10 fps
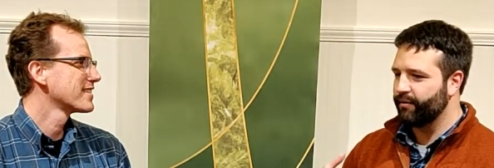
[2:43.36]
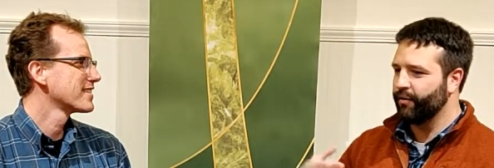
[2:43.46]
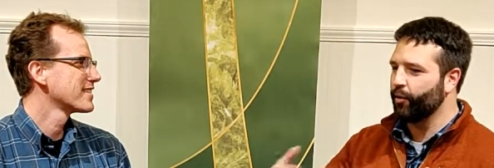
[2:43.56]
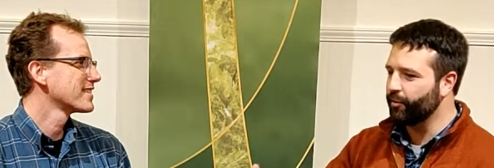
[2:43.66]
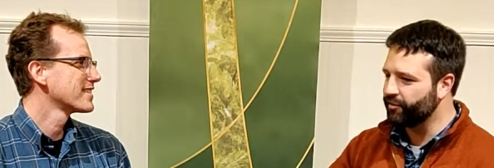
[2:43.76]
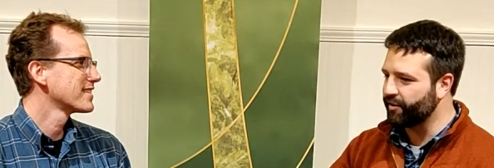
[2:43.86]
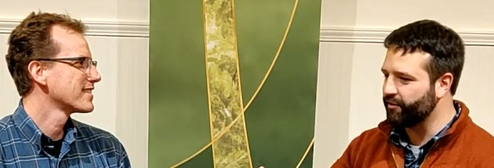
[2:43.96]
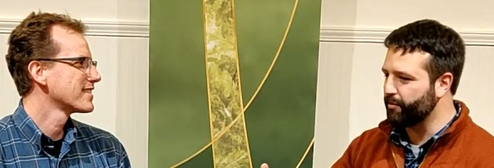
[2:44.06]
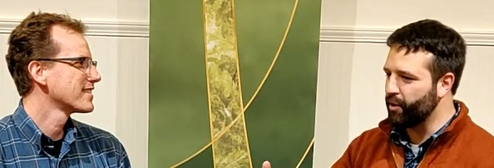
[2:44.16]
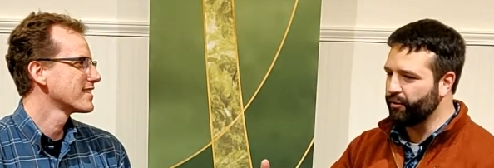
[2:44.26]
Speaker 1: the Lord
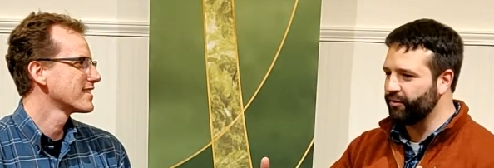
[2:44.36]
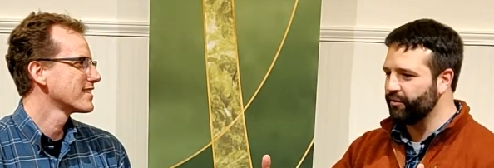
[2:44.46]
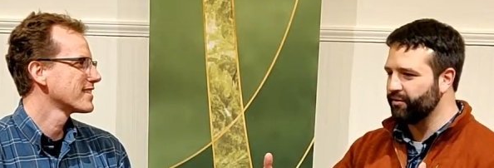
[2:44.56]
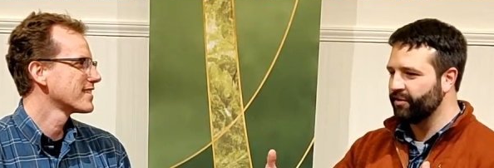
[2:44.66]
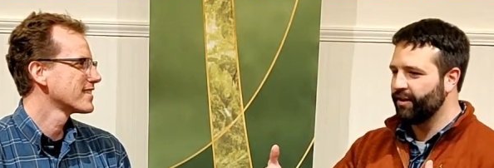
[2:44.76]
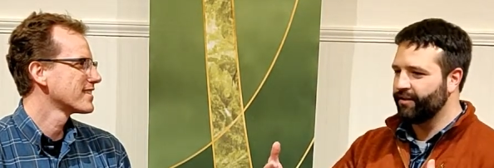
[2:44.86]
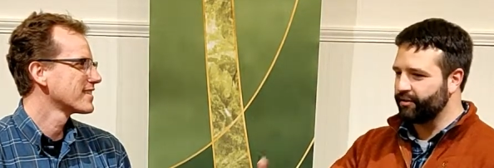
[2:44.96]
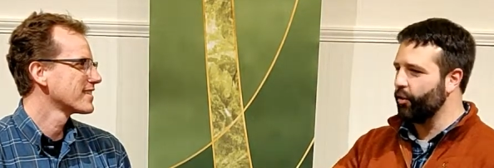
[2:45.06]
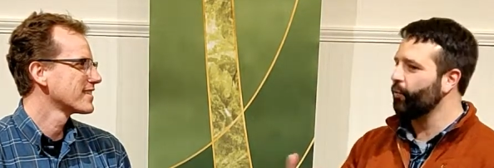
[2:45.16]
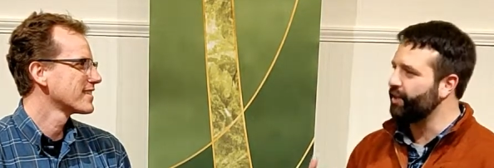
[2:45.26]
sends Moses to
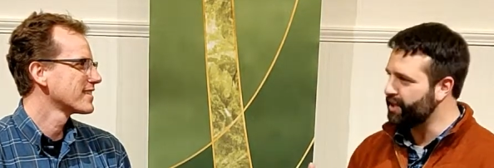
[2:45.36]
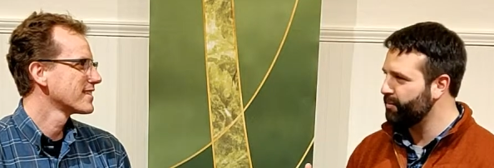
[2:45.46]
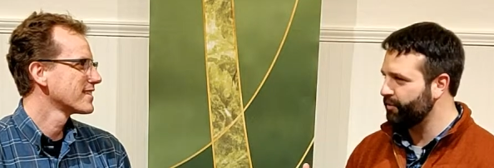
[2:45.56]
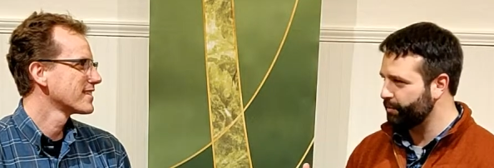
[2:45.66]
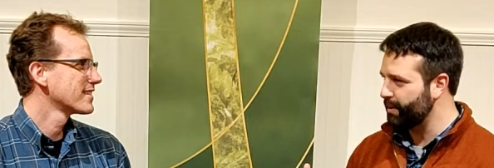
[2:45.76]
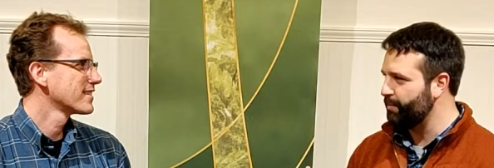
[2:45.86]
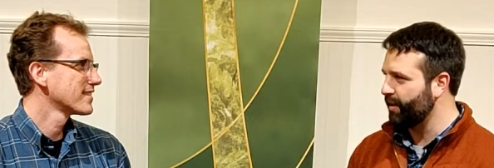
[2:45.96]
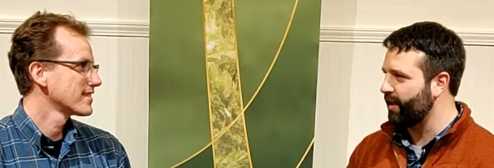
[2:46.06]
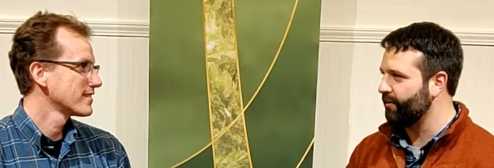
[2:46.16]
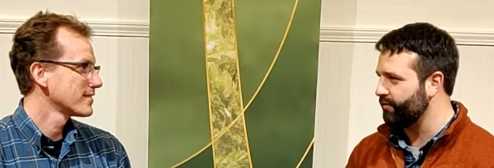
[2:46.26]
go redeem his
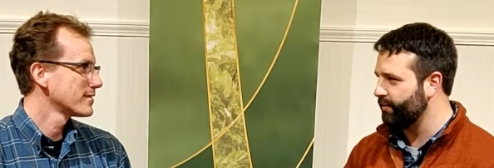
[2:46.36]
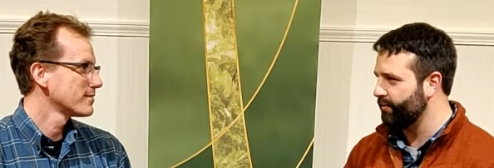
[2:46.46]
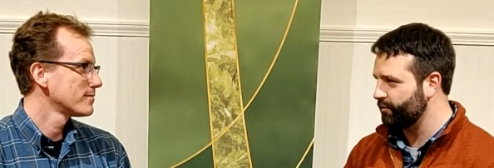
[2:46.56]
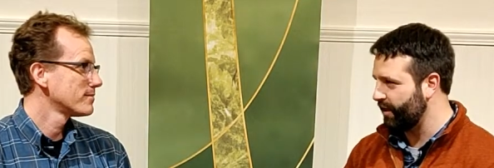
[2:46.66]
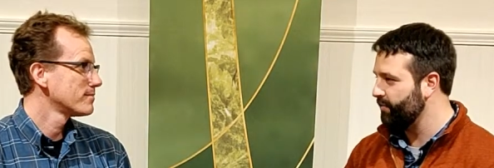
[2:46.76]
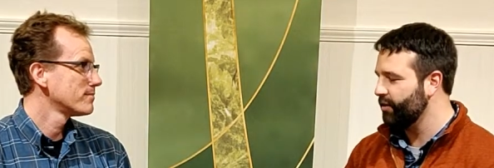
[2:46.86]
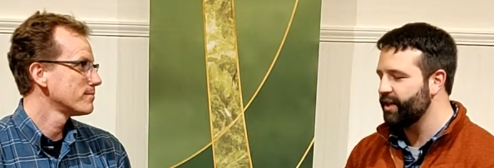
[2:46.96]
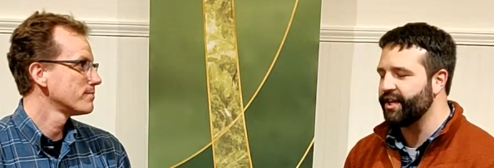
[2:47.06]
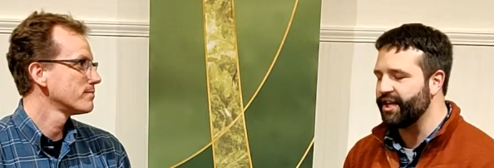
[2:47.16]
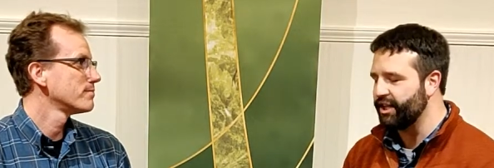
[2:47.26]
people out of
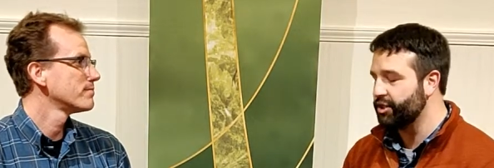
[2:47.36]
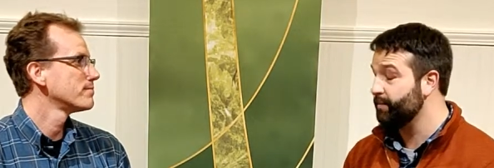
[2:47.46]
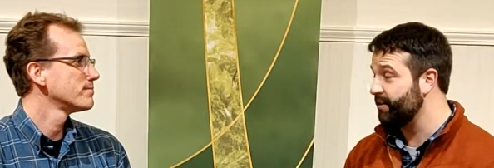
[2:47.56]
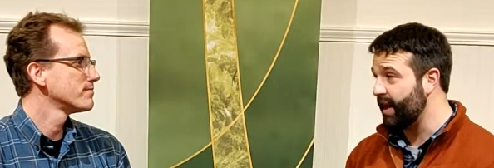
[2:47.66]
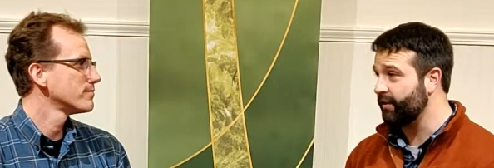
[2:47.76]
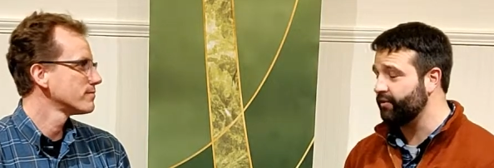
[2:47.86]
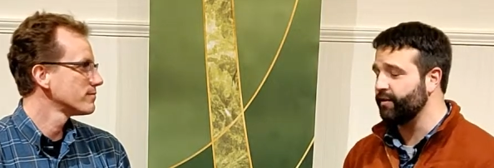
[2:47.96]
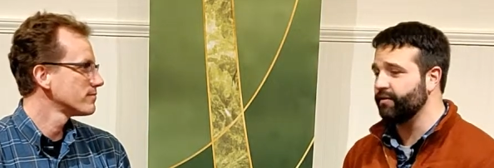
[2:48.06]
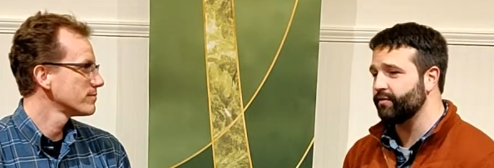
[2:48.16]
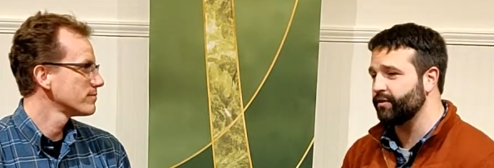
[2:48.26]
slavery in Egypt in
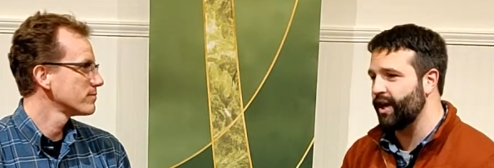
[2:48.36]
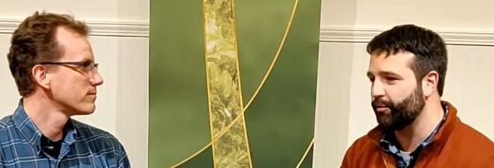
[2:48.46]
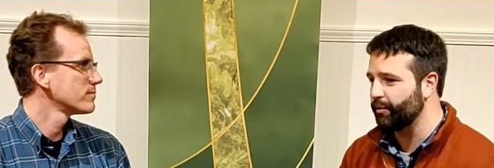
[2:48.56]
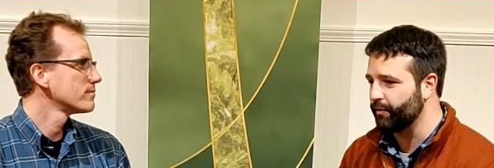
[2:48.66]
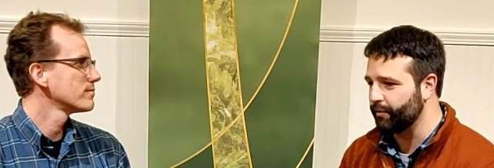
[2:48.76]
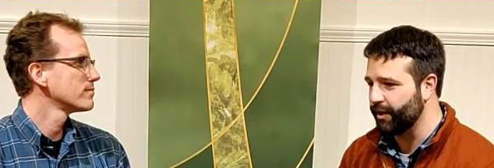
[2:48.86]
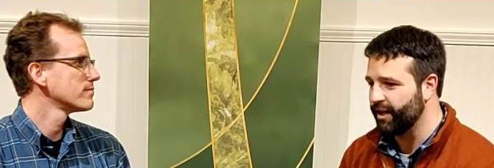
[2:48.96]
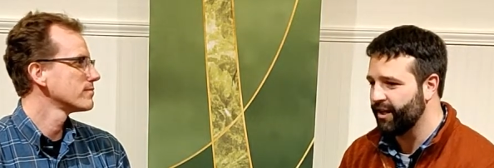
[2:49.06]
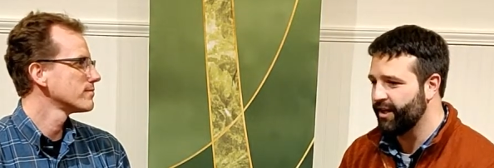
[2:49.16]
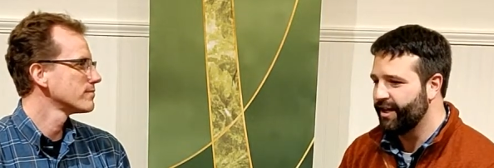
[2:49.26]
Exodus chapter three.